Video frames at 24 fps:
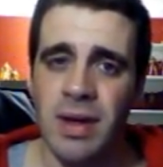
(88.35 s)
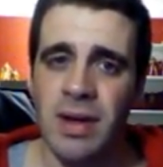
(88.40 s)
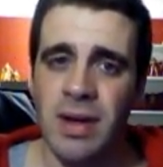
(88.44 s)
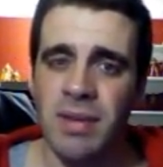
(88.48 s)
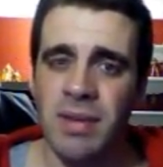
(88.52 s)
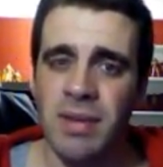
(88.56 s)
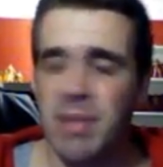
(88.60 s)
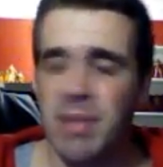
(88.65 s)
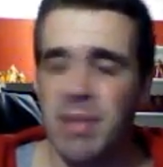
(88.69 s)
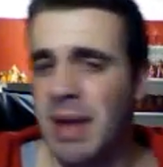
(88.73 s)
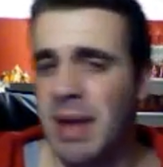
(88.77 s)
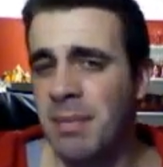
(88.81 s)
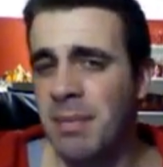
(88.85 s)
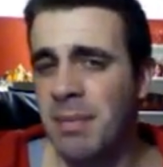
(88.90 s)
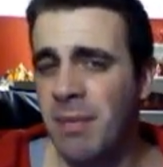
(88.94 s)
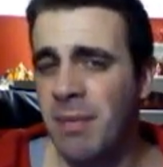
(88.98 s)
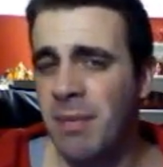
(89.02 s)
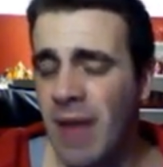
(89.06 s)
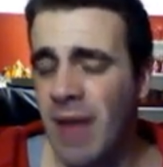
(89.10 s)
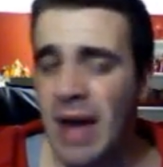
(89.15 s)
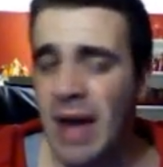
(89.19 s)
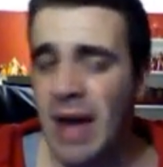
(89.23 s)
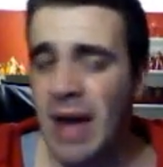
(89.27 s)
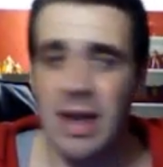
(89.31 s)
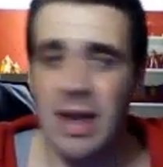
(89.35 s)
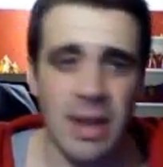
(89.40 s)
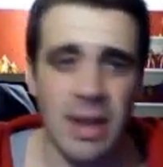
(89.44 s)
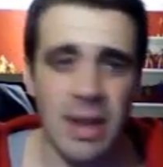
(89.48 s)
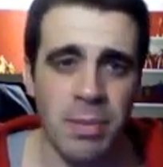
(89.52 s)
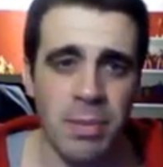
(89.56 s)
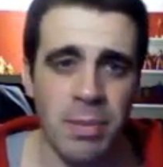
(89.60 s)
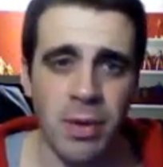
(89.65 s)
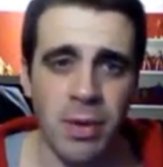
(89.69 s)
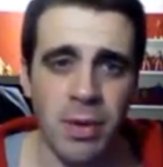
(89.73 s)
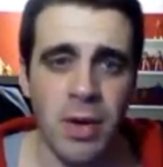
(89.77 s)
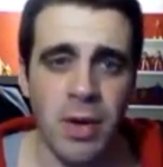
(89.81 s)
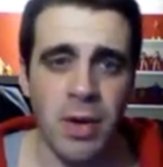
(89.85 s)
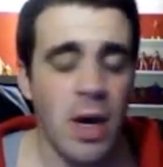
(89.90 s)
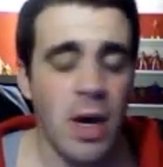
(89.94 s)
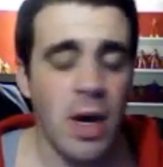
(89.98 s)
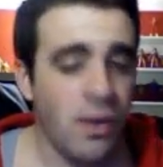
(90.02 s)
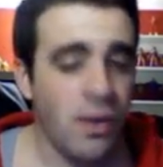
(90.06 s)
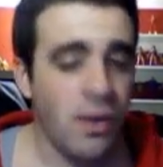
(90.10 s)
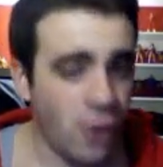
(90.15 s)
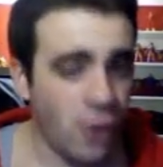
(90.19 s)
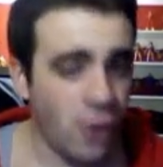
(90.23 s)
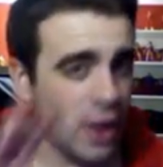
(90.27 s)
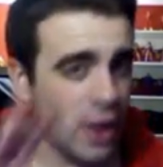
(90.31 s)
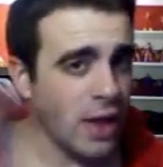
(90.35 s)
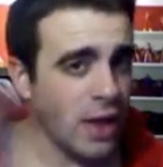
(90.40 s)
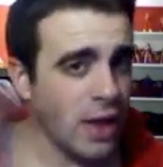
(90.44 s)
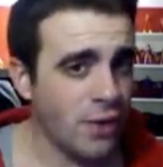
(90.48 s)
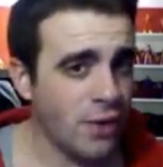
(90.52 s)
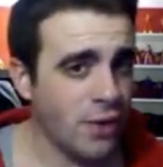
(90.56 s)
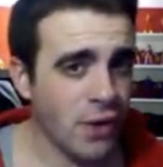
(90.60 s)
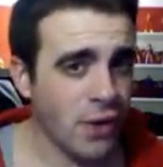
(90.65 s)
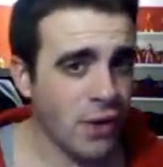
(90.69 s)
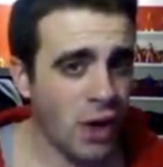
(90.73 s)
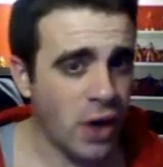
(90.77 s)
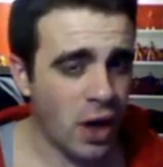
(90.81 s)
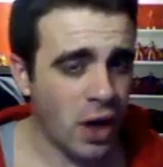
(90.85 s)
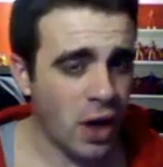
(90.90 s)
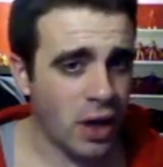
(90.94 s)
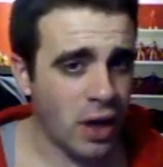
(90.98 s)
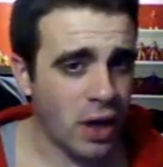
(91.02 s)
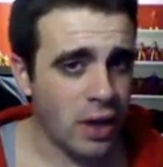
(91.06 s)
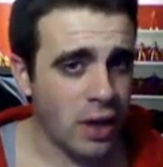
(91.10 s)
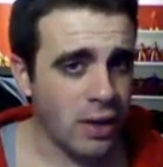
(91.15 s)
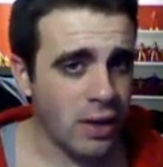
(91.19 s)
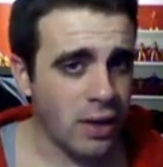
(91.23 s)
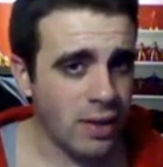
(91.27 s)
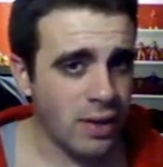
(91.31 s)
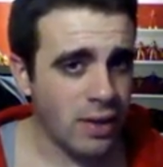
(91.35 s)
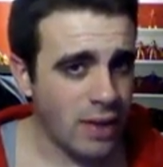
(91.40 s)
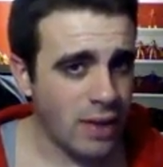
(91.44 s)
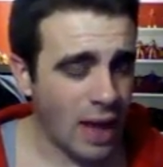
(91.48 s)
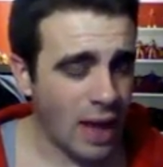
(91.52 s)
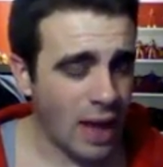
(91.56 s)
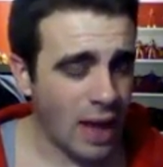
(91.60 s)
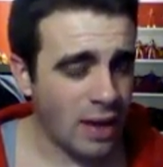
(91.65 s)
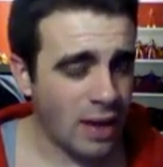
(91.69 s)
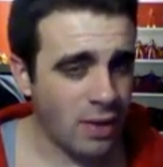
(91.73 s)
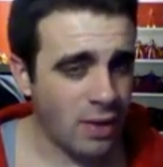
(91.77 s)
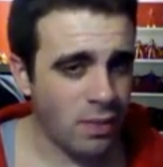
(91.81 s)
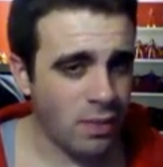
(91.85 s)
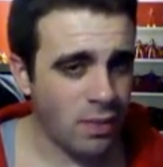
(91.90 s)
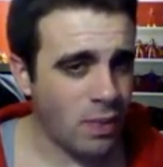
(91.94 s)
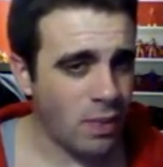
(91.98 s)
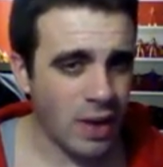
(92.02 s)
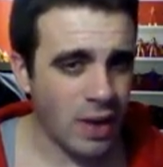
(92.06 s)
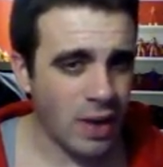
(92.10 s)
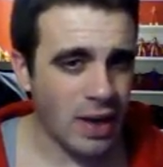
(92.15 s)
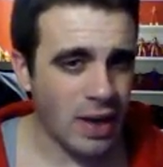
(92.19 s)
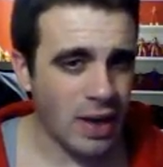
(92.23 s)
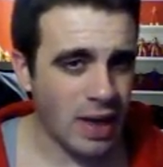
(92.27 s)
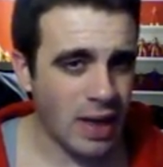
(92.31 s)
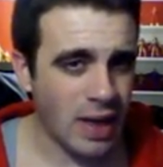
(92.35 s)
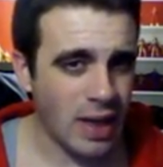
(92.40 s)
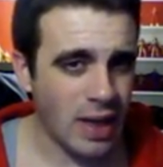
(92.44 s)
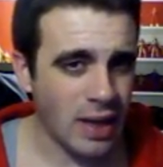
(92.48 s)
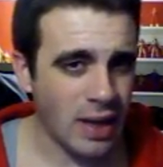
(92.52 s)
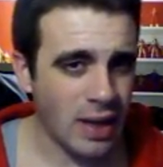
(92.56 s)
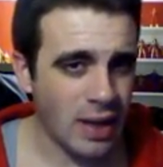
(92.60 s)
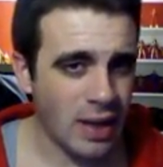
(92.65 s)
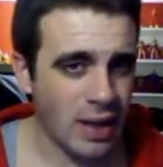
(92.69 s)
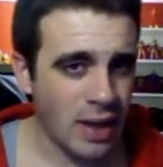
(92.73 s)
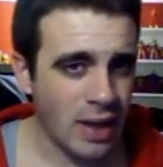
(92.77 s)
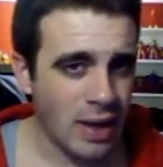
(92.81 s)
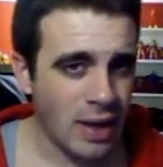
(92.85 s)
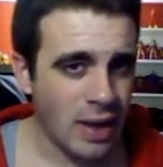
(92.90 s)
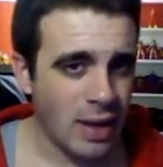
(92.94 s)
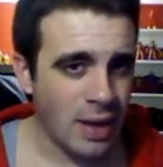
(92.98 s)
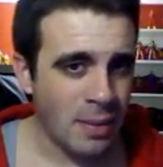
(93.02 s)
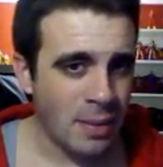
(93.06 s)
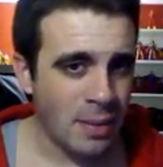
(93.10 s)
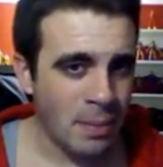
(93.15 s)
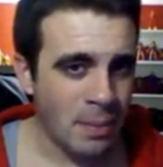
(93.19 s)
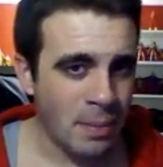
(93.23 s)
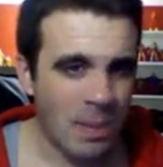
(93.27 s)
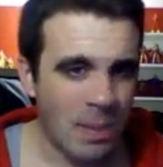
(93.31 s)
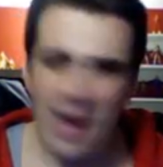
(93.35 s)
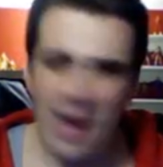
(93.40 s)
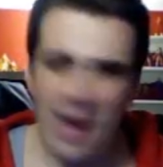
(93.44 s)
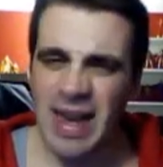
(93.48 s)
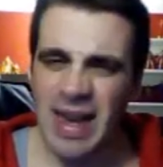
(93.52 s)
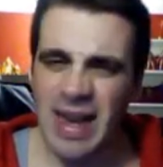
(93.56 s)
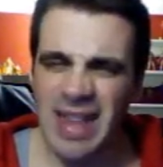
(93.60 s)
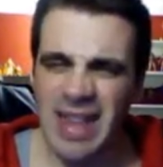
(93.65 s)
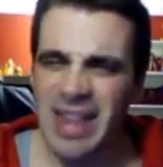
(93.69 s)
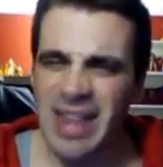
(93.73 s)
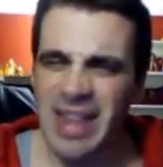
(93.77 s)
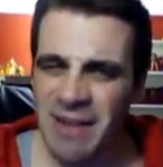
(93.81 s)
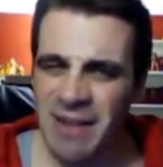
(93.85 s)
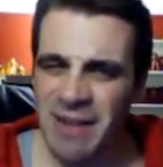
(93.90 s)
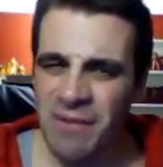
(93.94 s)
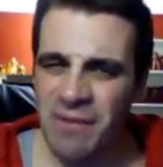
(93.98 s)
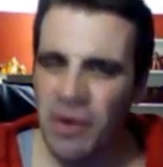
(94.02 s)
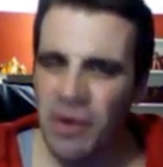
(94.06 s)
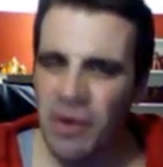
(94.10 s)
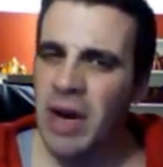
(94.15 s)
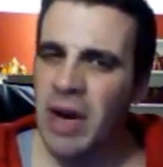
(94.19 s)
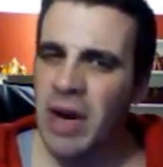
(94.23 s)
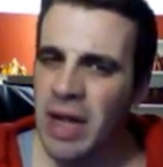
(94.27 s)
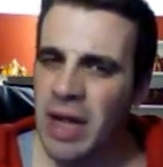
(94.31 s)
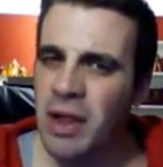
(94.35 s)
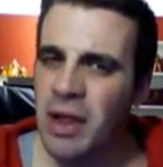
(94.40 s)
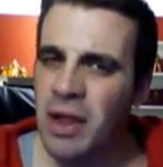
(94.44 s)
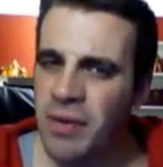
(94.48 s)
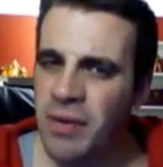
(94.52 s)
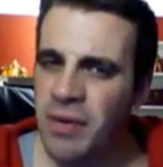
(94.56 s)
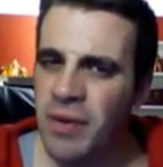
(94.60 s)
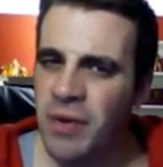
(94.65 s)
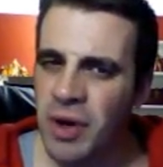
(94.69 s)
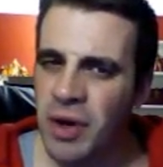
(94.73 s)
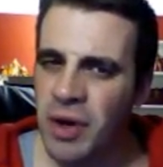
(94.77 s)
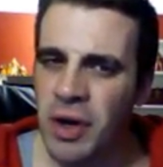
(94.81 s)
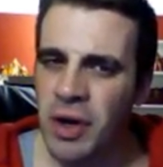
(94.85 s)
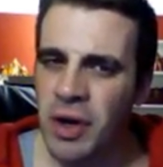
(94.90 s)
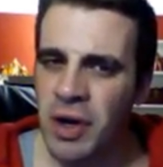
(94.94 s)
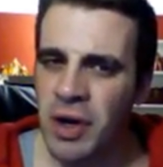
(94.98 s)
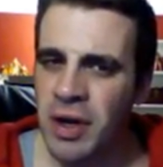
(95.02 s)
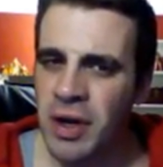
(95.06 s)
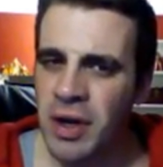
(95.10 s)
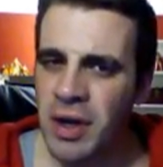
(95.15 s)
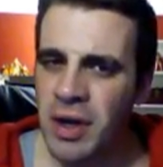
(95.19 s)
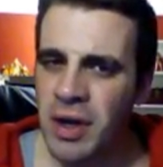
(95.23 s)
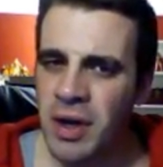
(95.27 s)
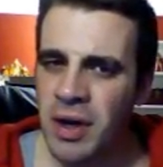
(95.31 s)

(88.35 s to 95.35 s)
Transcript: Plain, flat, and simple. For ill or for good, that's what it is. But is it for ill or for good?